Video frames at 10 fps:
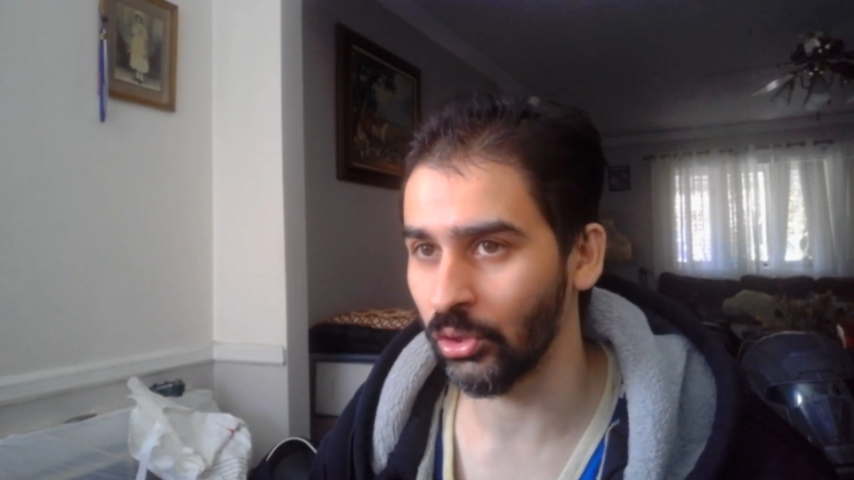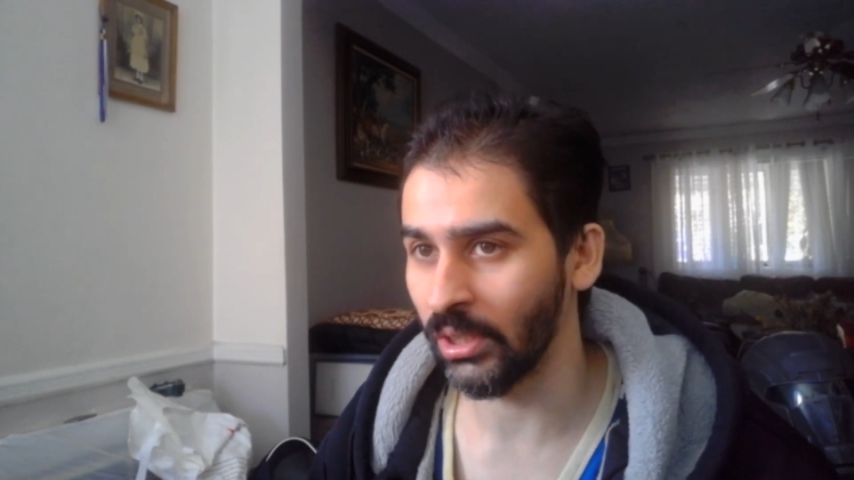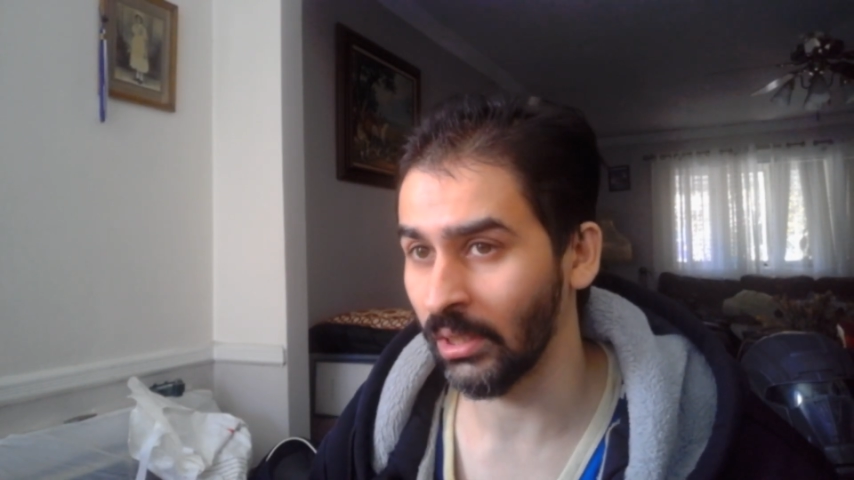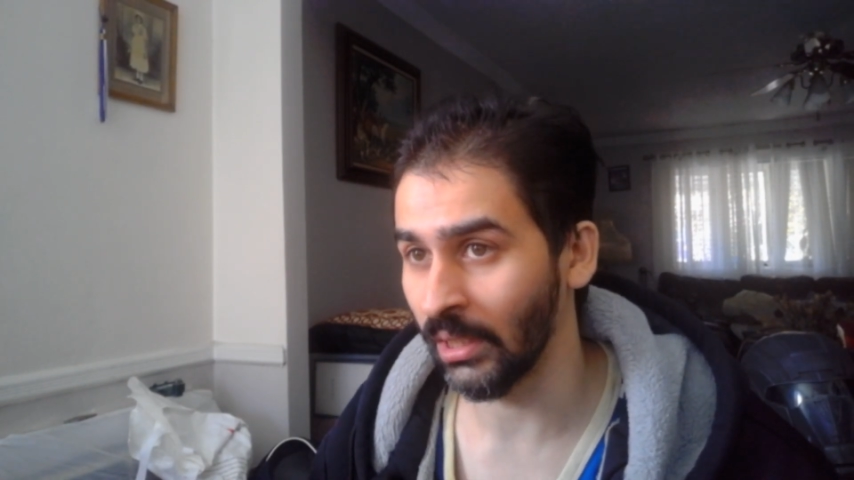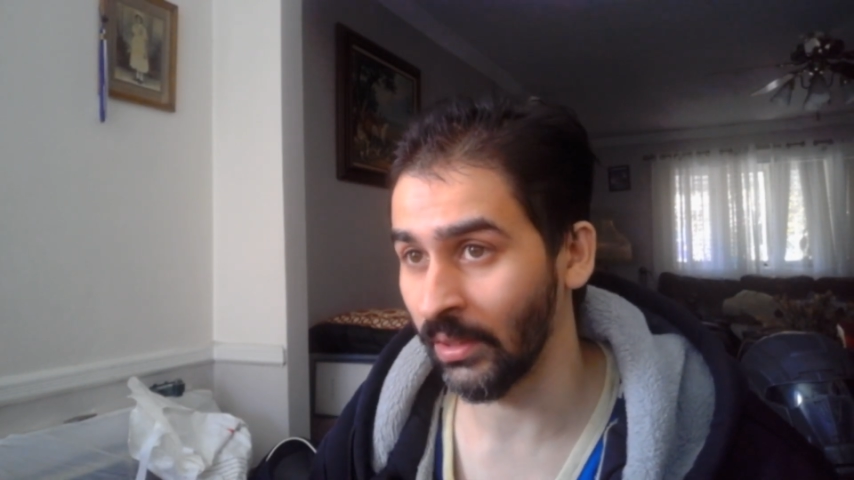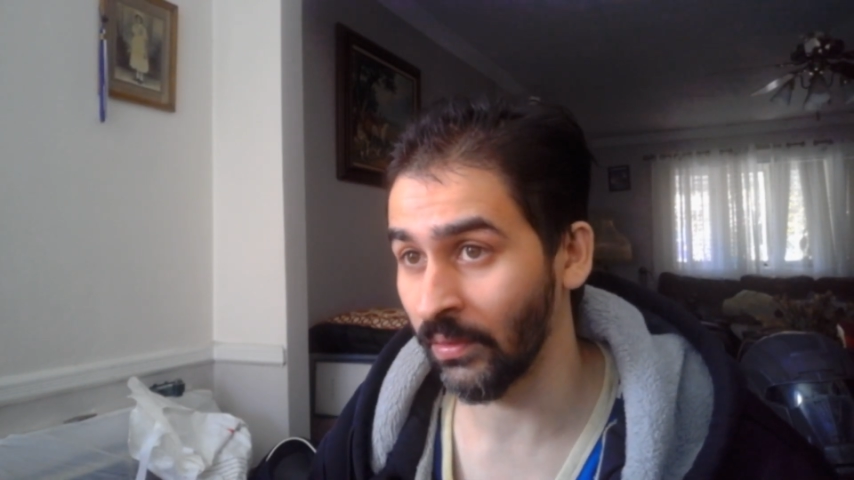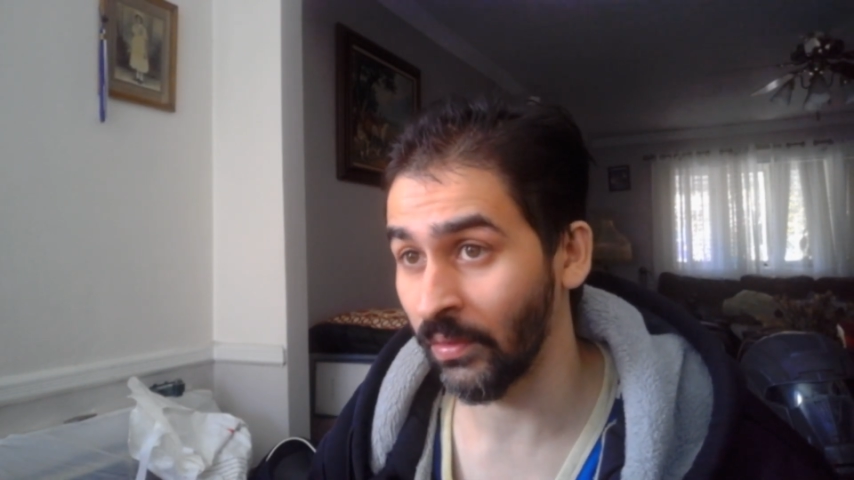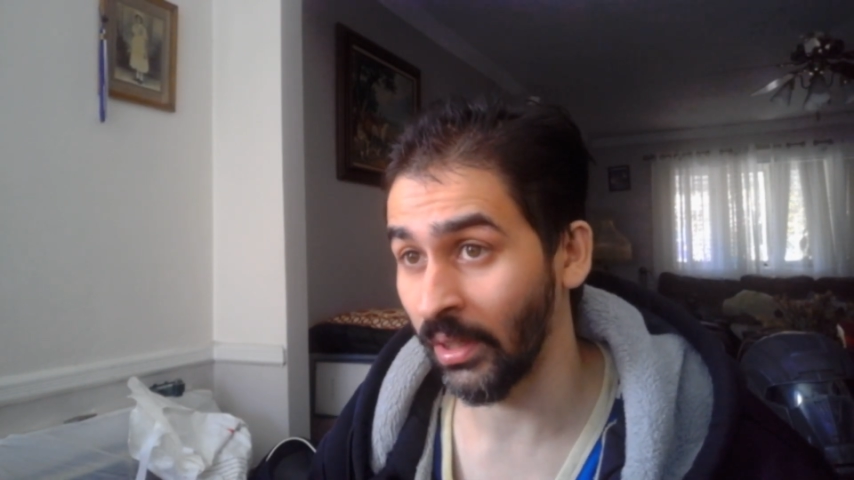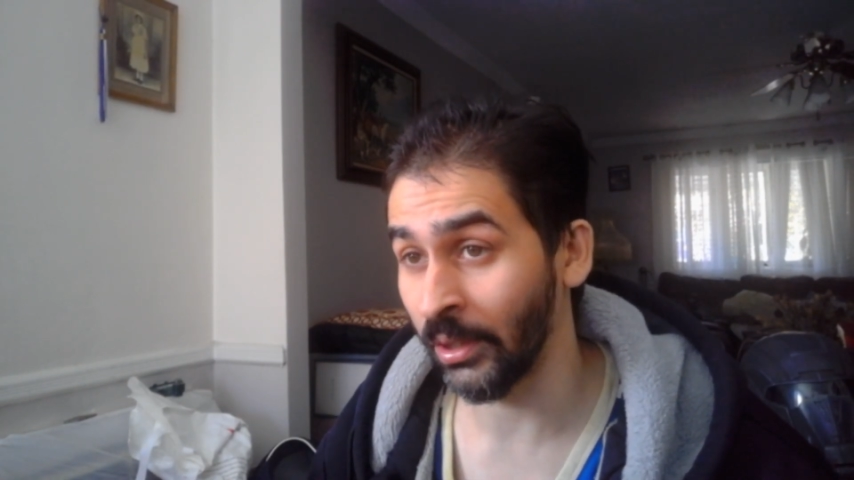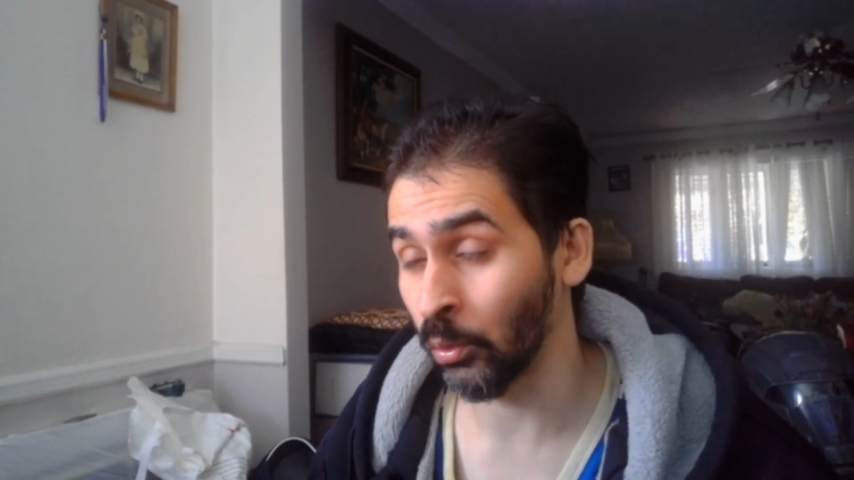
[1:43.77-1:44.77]
she can
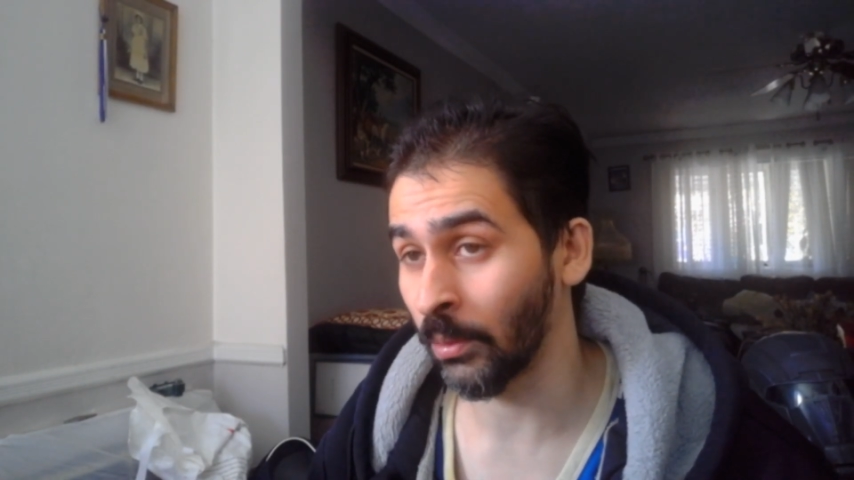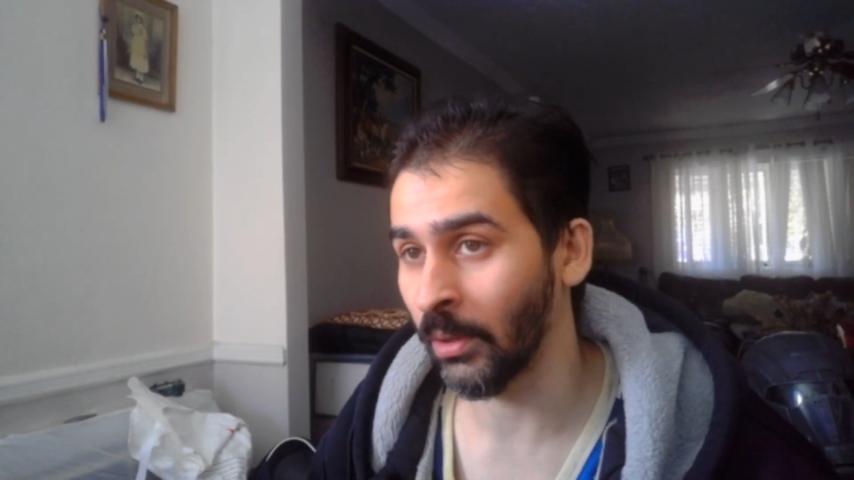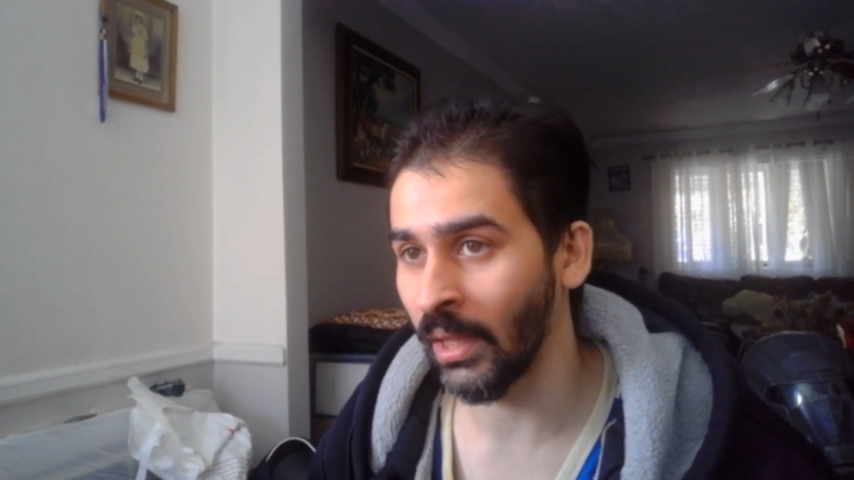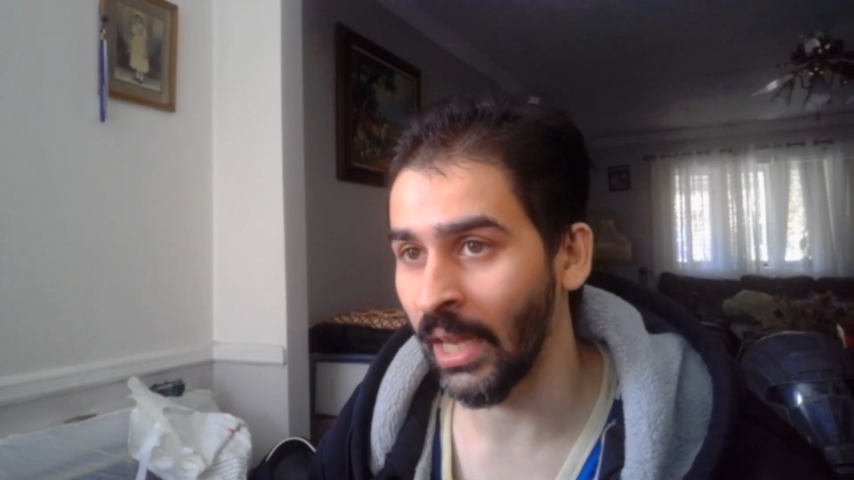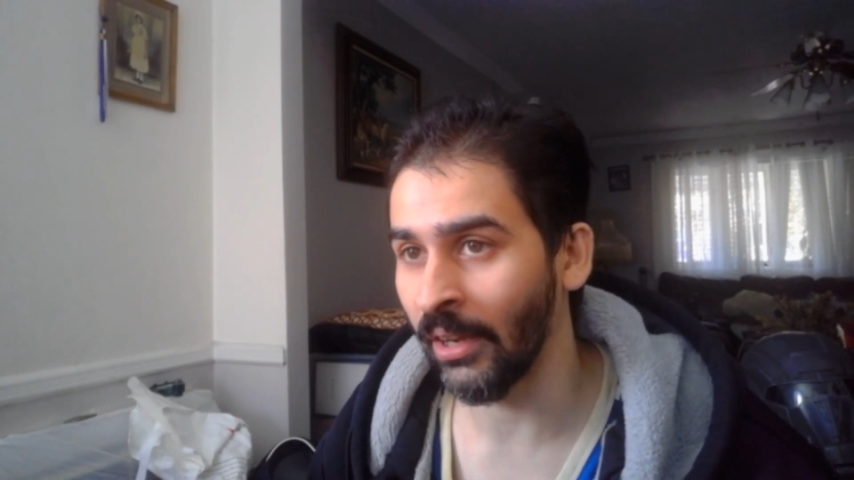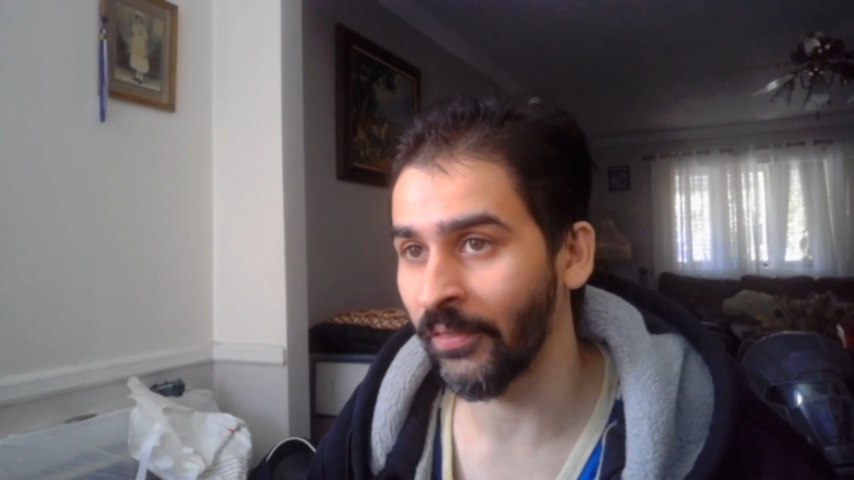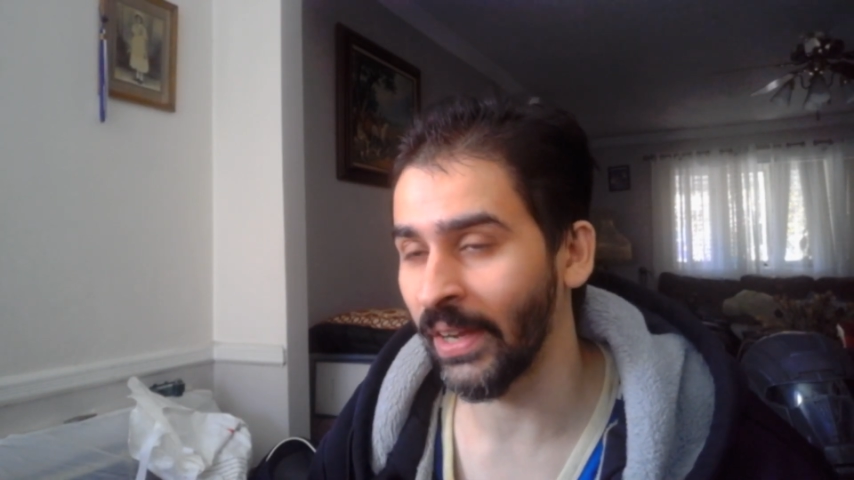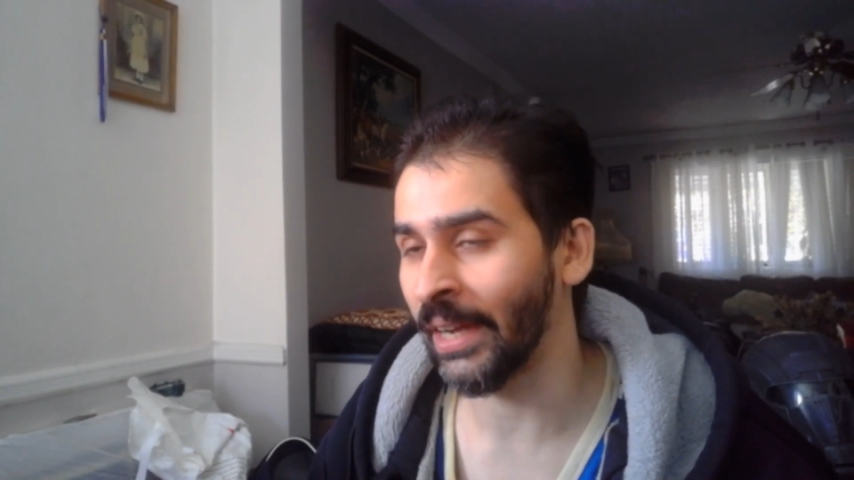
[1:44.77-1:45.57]
live a normal life.